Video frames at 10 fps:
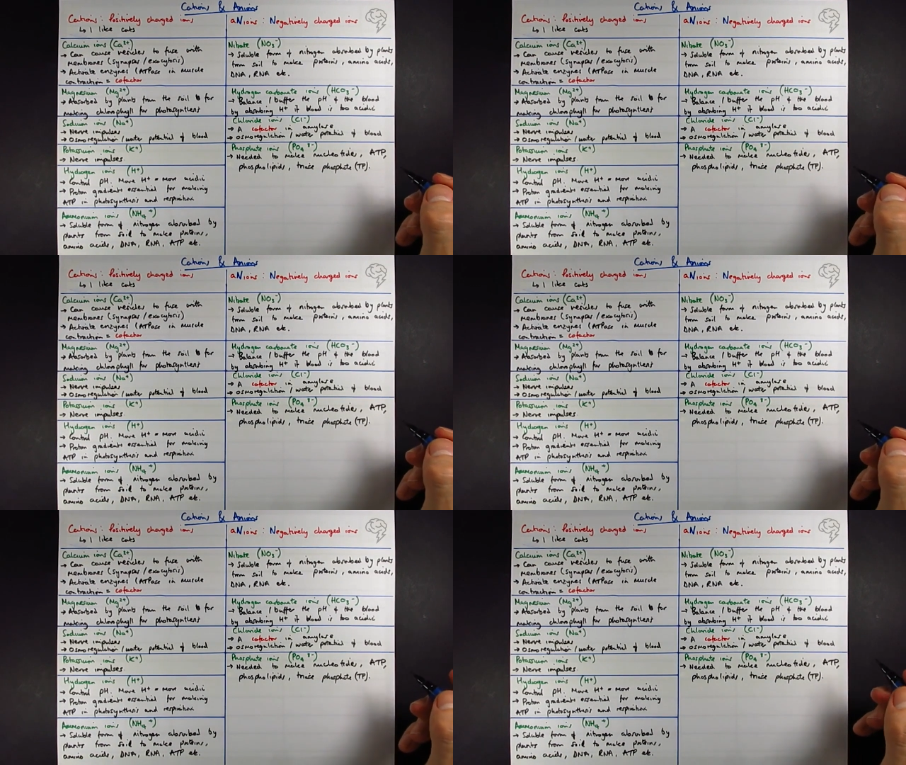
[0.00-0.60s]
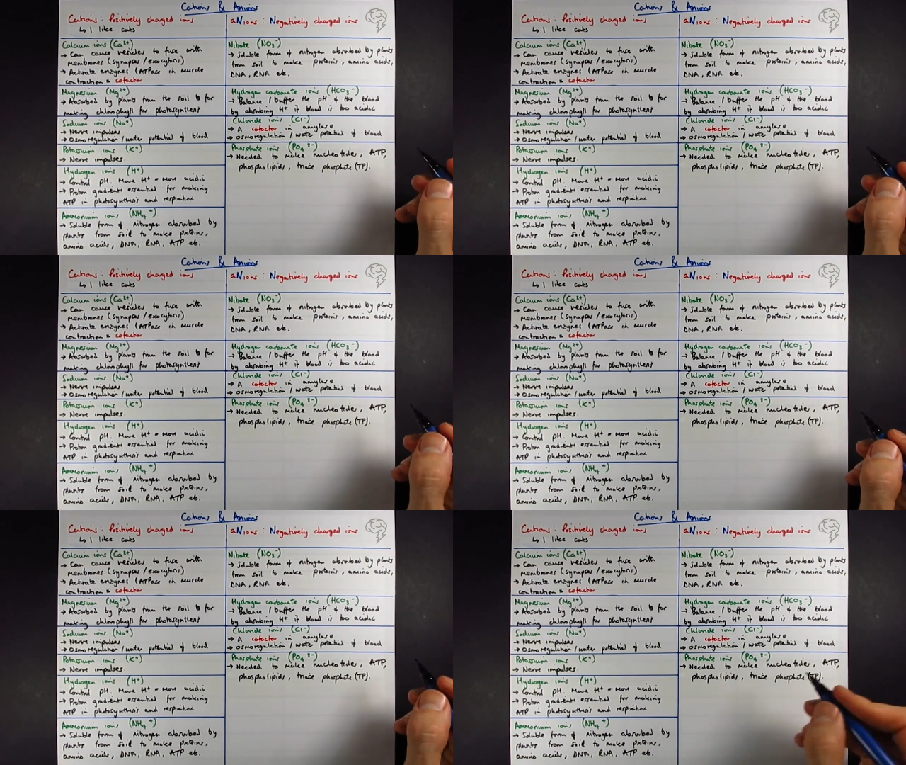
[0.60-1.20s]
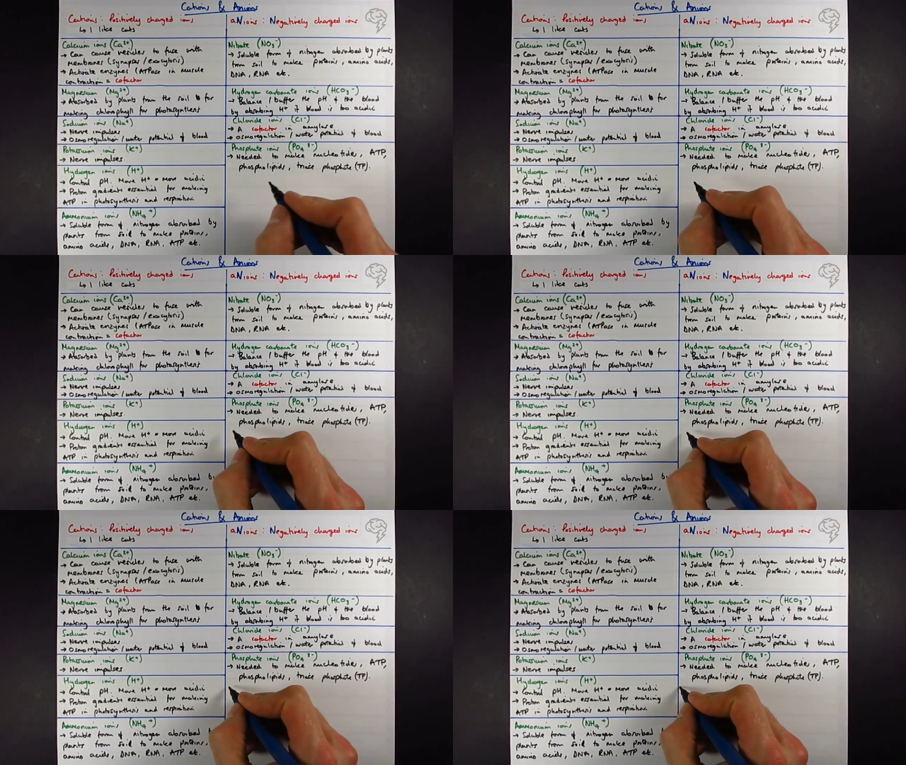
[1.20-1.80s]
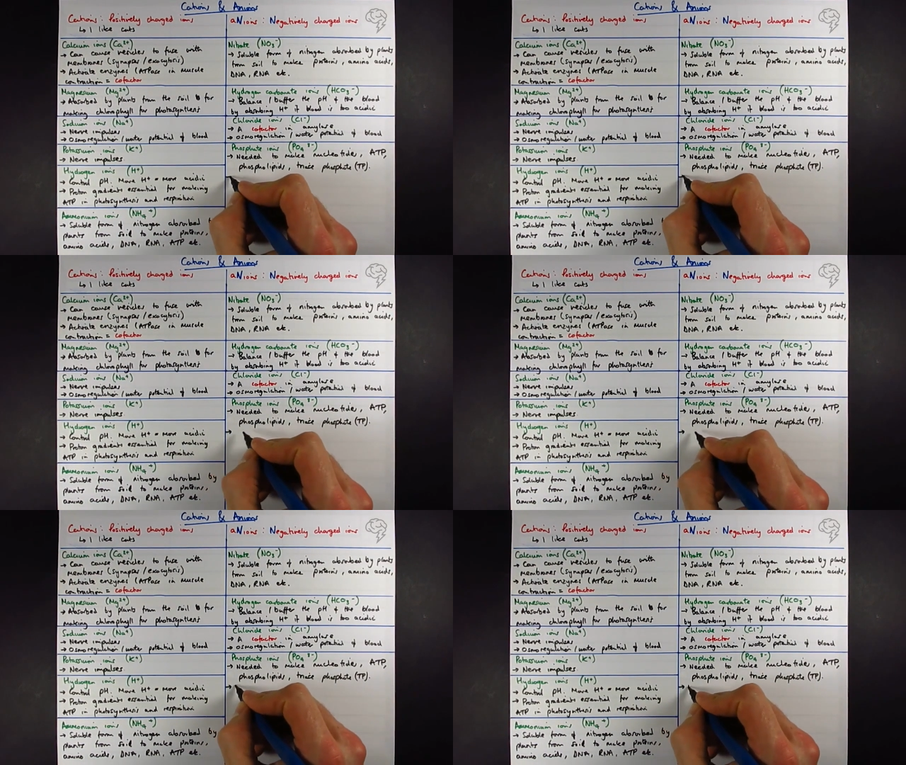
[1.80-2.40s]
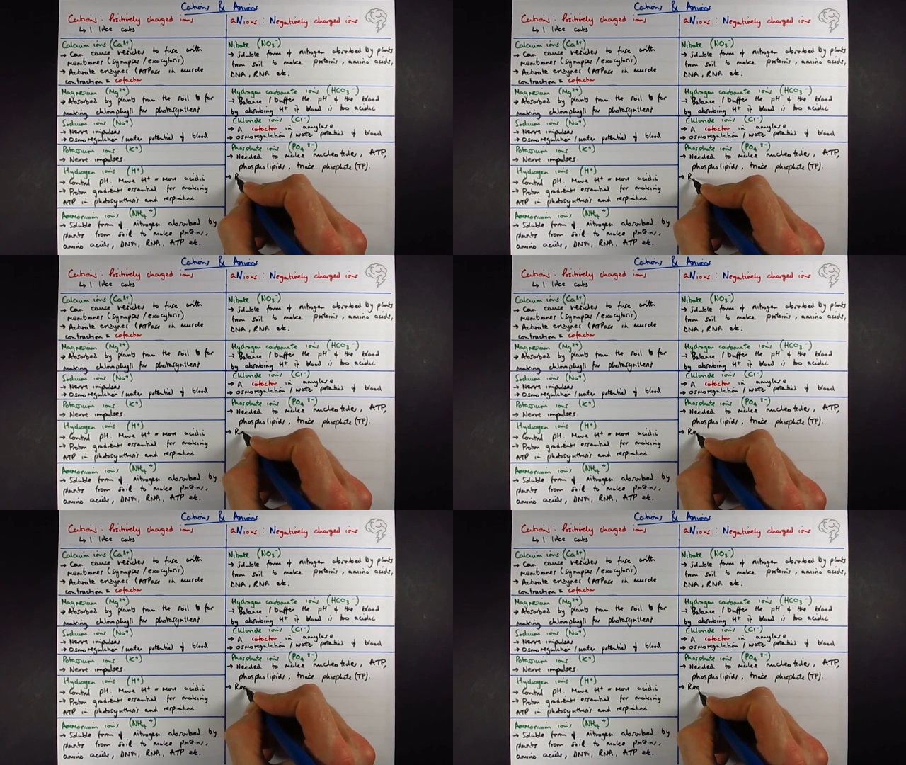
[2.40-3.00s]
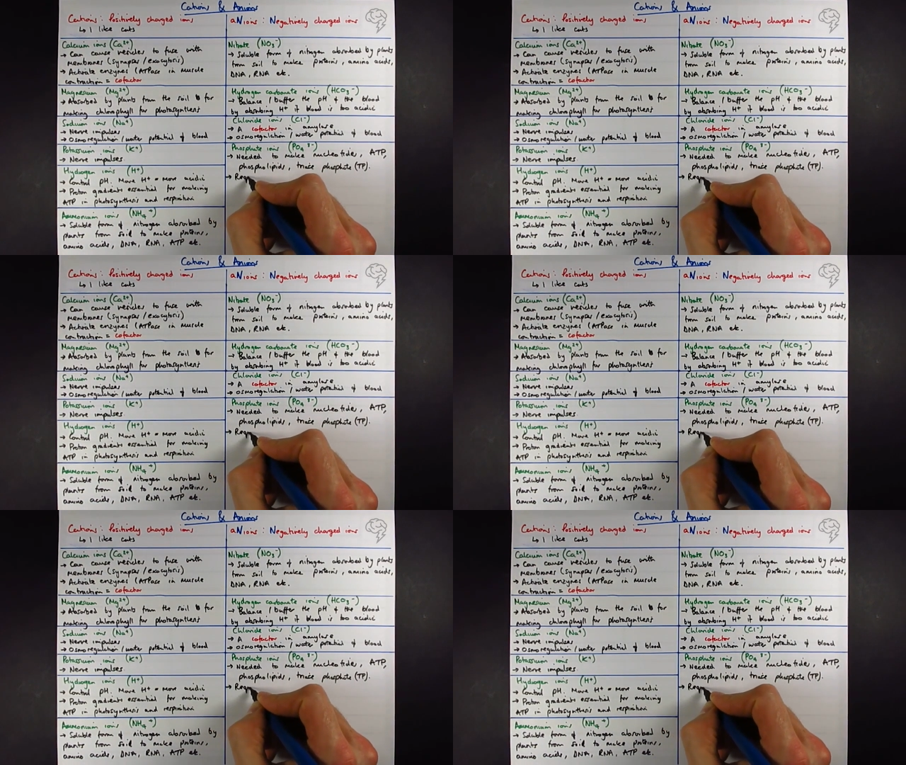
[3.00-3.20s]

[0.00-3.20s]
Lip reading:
No face is visible, so there are no lips to read.